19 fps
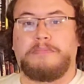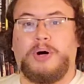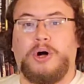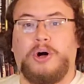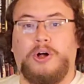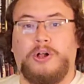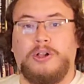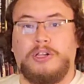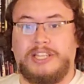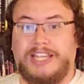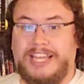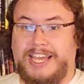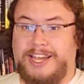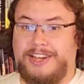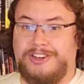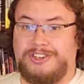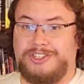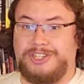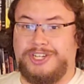Paul
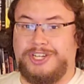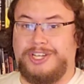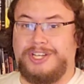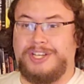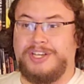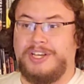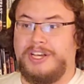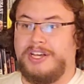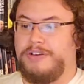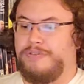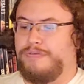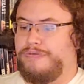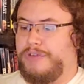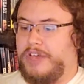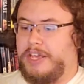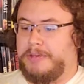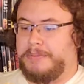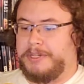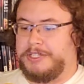Naschy,
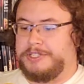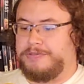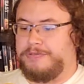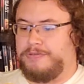famous